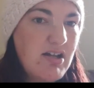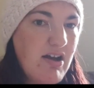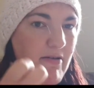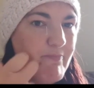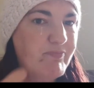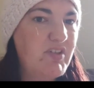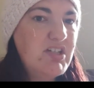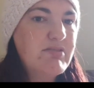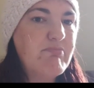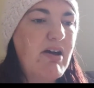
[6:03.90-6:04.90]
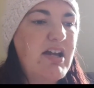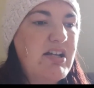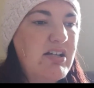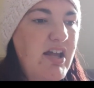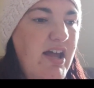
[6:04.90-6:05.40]
Um, it's
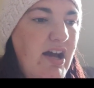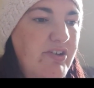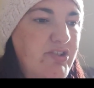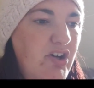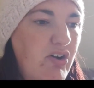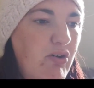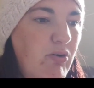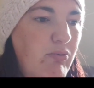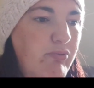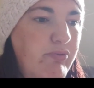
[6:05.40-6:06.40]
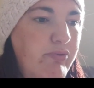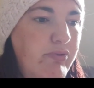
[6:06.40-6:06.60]
made out of